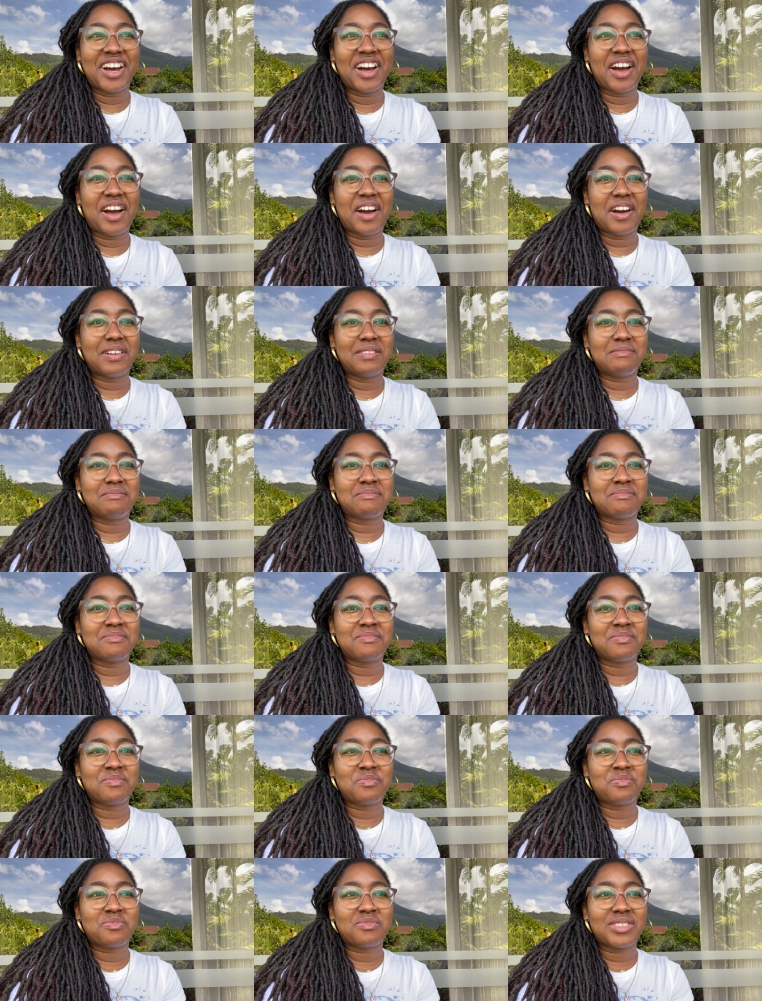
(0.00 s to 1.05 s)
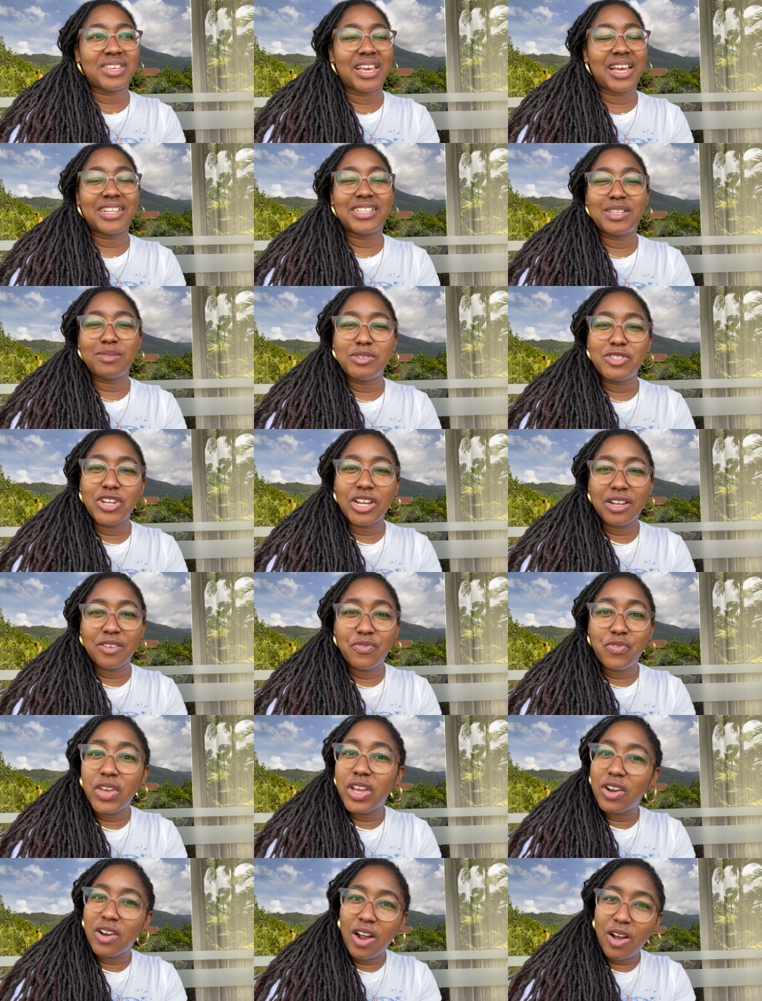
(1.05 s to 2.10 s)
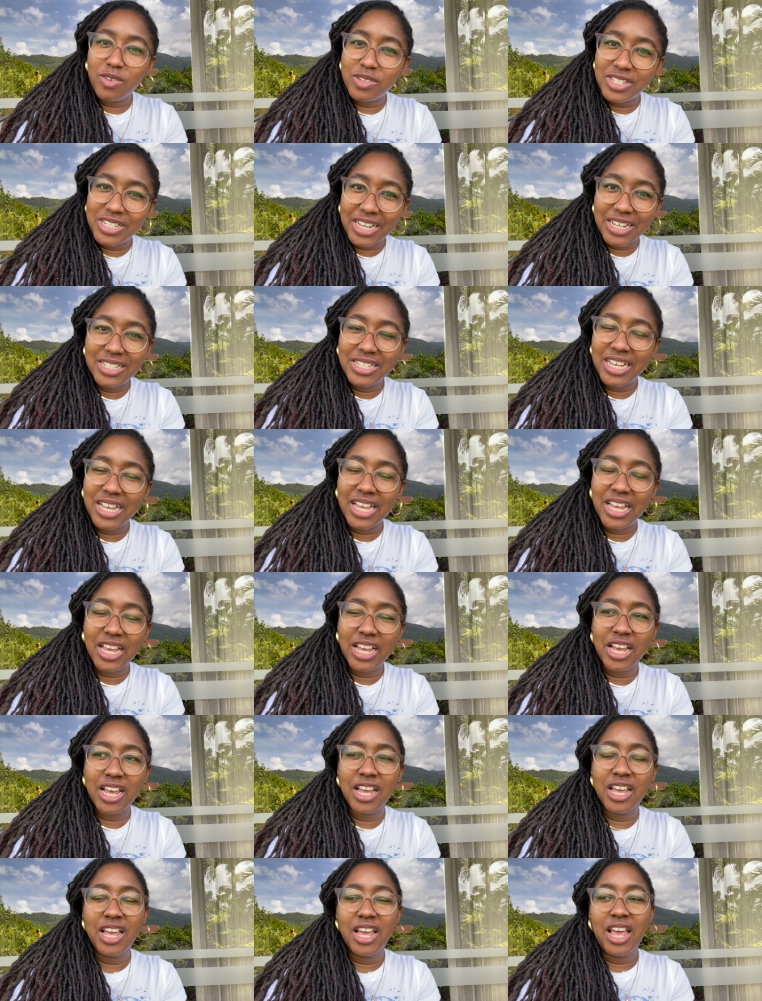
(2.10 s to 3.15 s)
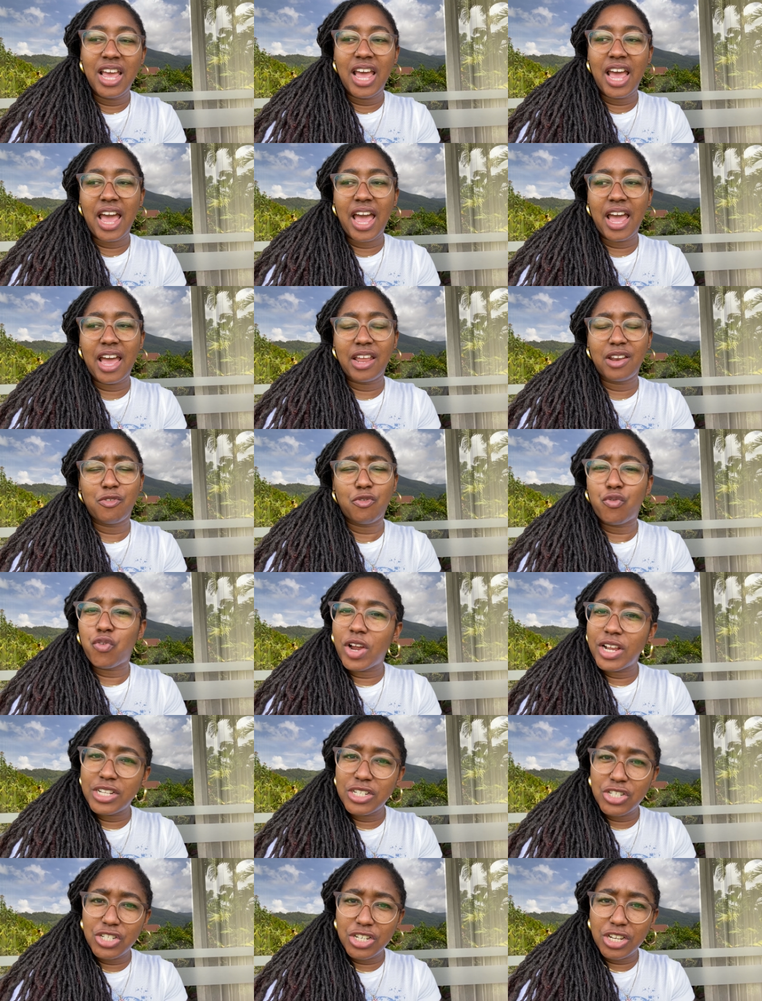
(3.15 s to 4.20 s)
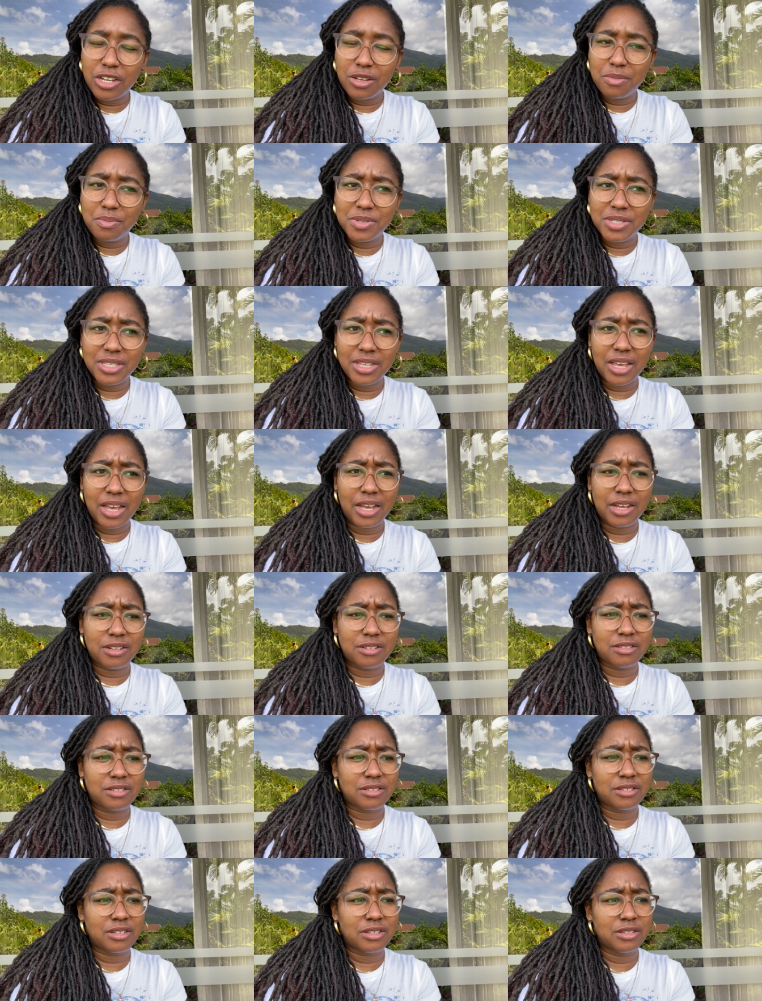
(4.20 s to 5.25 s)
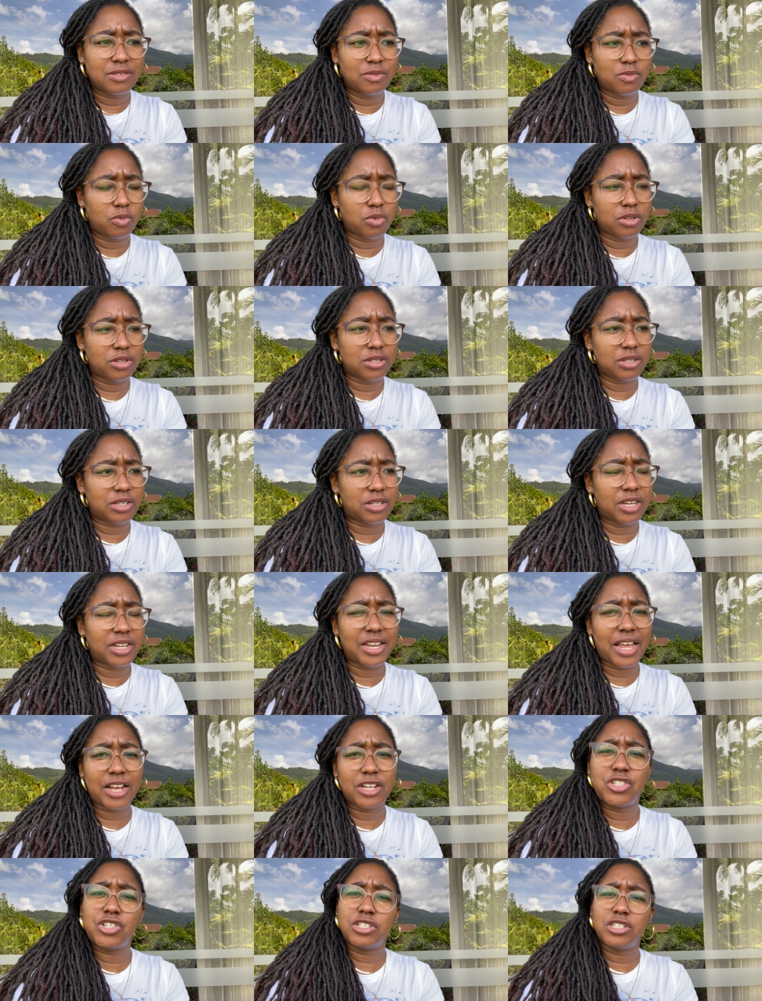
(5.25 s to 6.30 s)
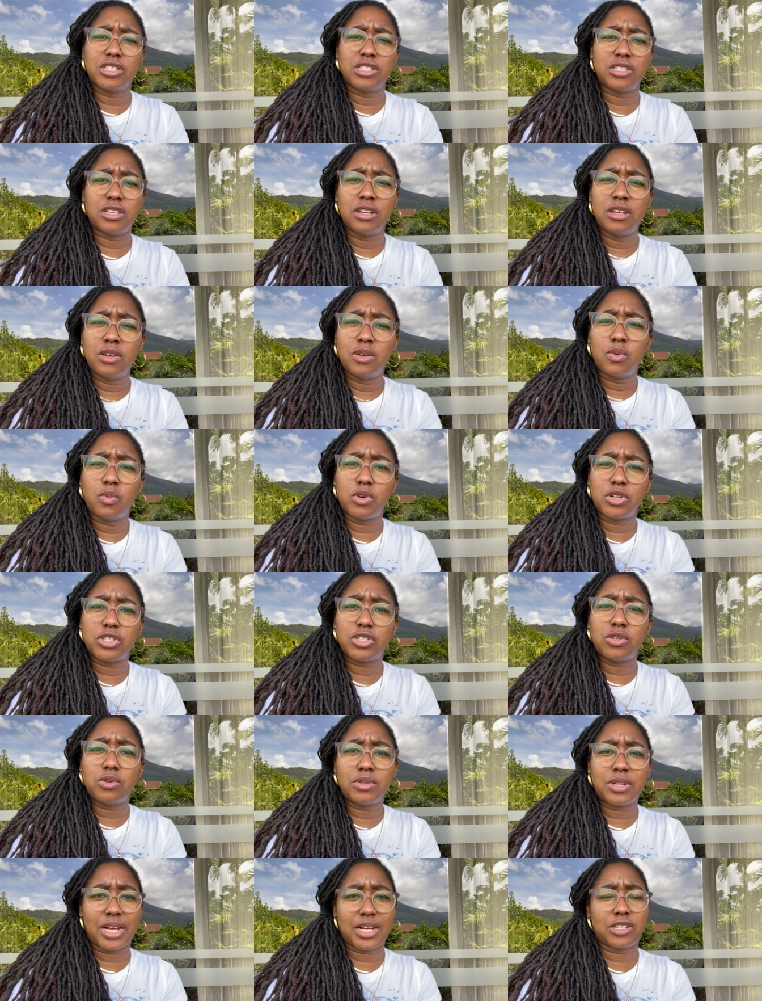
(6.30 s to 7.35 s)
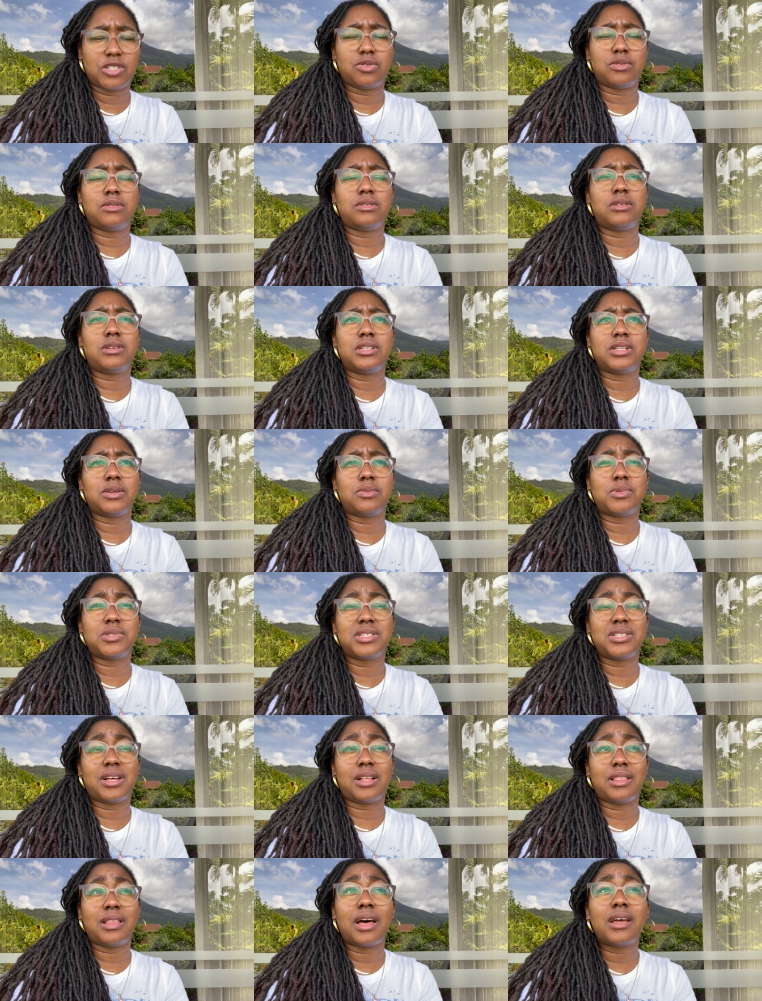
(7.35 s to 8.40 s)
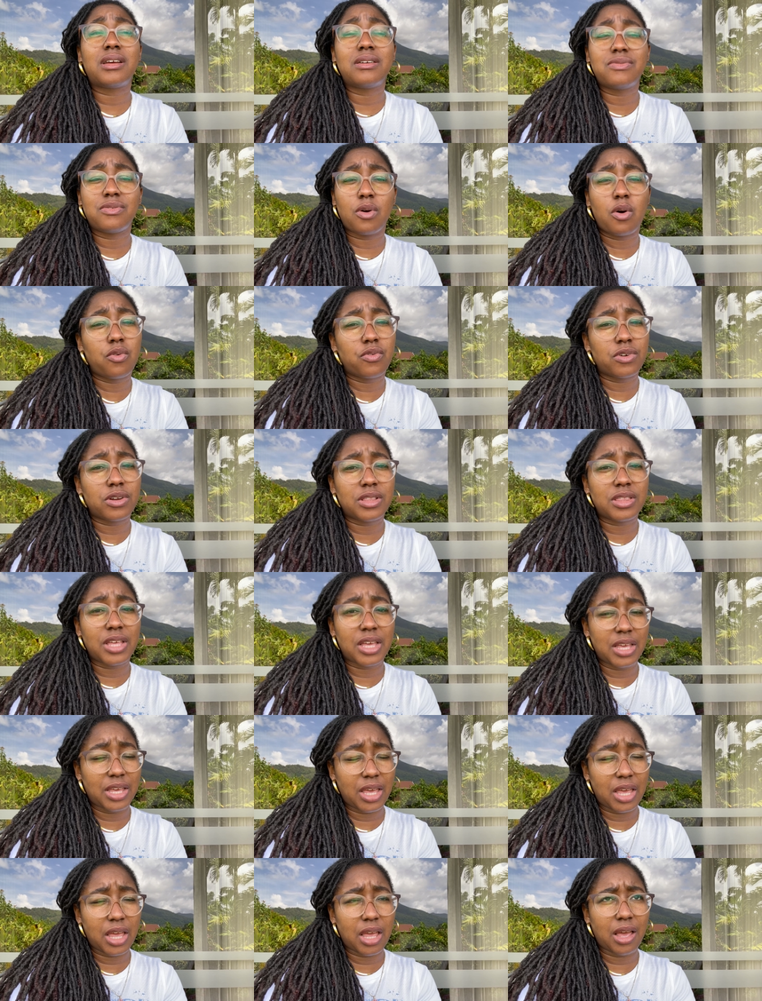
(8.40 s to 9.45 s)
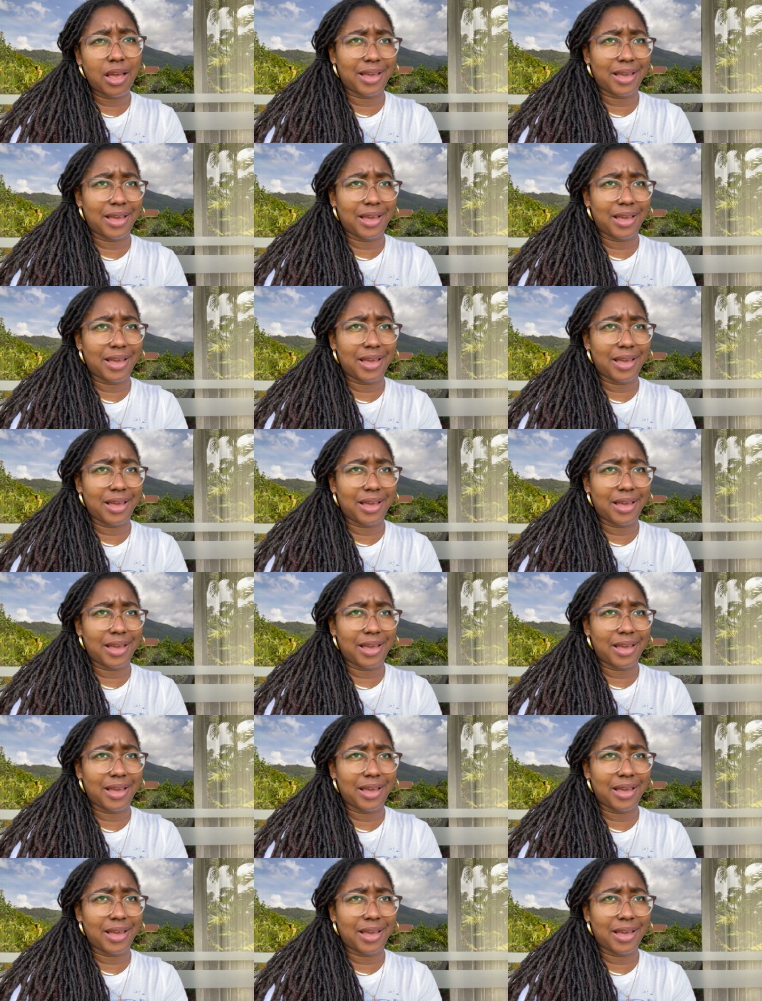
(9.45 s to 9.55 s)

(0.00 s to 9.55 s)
um, and to be trying to figure out dating and friendships and connections were so natural and there wasn't a lot of overthinking.